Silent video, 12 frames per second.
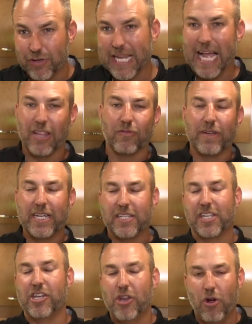
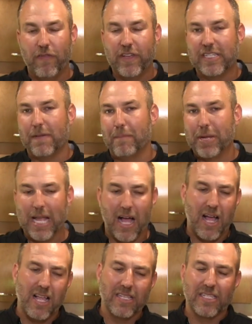Gallerias and Novas and
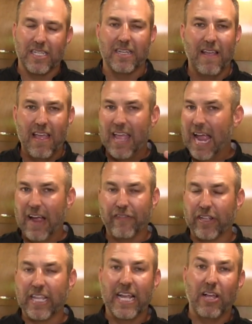Beyonds and
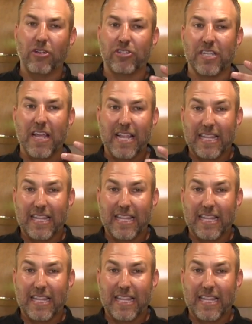everything else.